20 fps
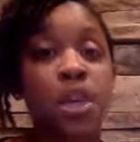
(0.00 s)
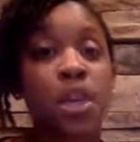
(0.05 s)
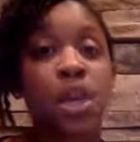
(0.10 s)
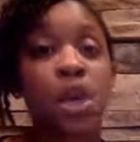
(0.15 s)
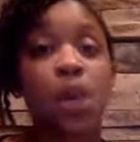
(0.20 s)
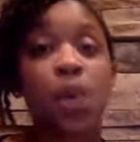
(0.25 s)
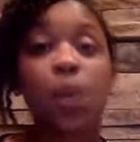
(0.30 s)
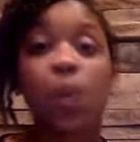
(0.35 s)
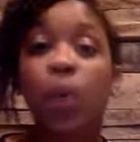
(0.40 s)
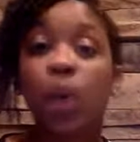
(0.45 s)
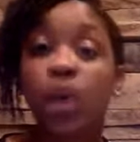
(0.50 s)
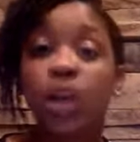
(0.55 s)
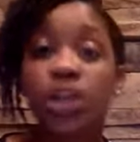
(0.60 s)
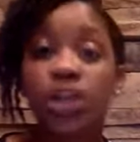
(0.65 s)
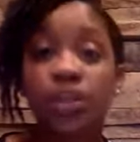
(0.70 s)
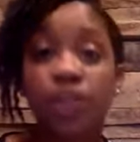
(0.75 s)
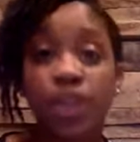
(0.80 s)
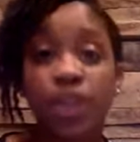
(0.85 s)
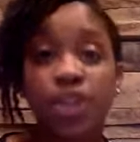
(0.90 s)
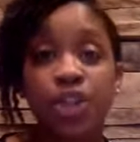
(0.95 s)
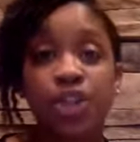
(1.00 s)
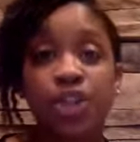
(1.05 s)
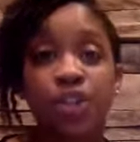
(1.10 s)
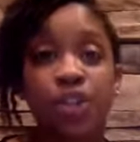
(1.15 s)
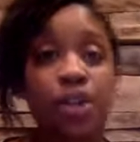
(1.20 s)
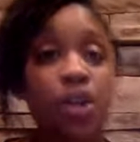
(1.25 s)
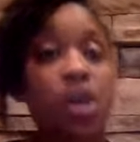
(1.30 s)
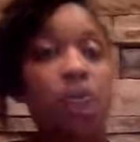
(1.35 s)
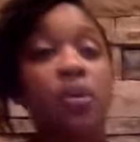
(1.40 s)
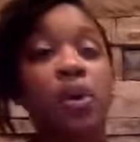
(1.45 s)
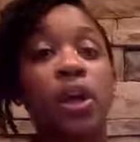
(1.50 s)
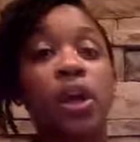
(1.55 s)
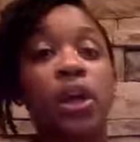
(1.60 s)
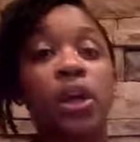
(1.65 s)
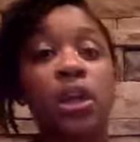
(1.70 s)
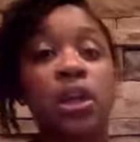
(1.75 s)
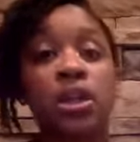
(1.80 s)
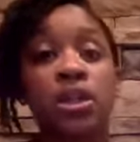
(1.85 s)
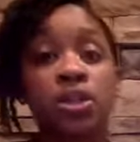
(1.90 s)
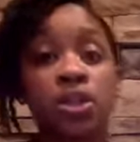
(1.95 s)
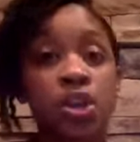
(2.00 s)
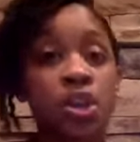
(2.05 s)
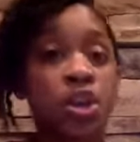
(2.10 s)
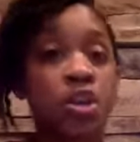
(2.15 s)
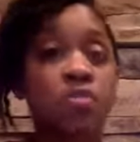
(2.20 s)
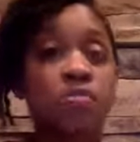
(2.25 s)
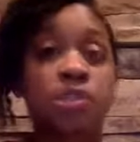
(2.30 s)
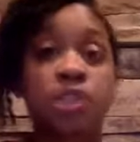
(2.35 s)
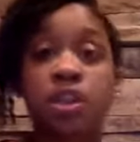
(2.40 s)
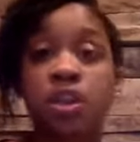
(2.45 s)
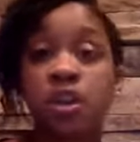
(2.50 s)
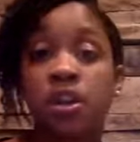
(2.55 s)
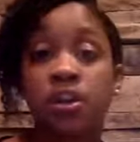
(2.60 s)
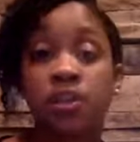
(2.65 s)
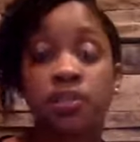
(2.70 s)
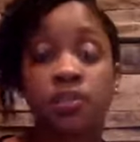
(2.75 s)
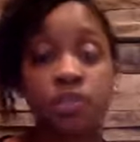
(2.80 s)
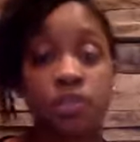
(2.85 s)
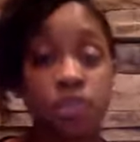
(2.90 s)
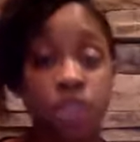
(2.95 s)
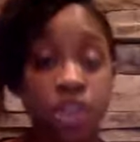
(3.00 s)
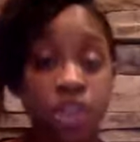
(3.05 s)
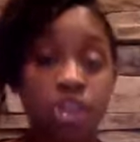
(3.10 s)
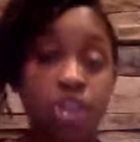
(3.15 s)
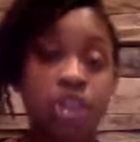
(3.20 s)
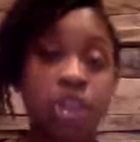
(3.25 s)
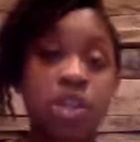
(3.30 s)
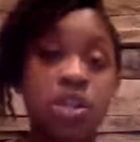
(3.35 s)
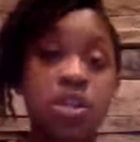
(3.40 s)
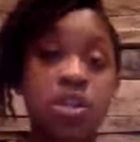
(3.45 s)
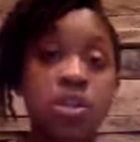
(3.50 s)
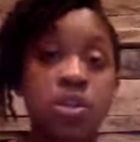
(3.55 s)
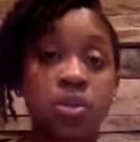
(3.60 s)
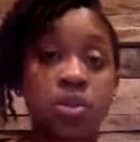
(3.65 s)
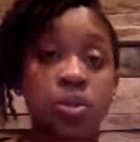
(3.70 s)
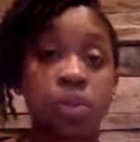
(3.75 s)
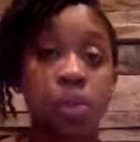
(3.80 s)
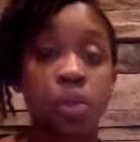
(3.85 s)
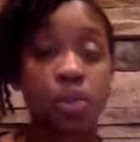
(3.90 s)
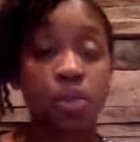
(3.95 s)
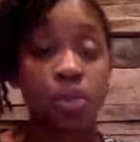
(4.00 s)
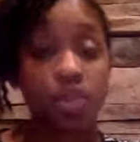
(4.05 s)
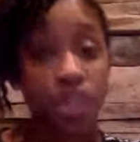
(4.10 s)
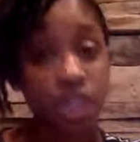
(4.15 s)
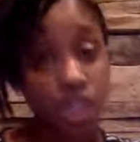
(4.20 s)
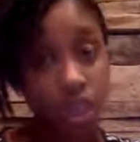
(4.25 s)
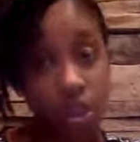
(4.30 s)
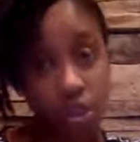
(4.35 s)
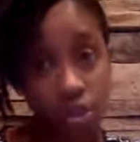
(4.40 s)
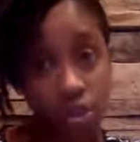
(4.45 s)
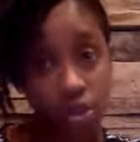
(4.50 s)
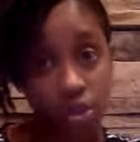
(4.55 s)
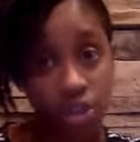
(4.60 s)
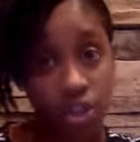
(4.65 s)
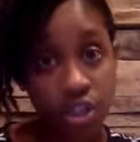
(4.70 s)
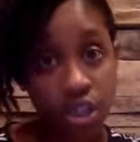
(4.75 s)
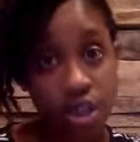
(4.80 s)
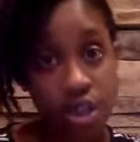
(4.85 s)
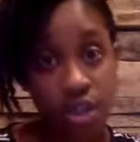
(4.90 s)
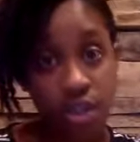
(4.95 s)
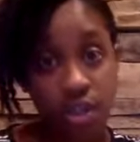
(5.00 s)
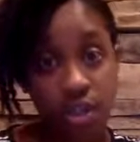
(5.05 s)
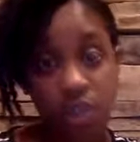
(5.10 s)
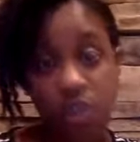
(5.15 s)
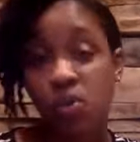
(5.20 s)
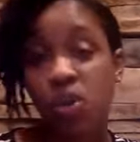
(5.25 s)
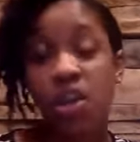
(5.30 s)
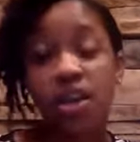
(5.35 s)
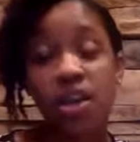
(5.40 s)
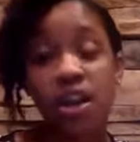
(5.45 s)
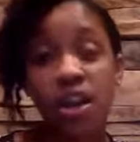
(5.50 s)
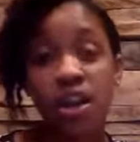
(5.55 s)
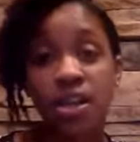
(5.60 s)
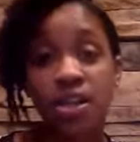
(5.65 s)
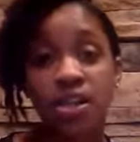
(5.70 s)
what direction you're going in terms of musicians or particular songs and whatnot.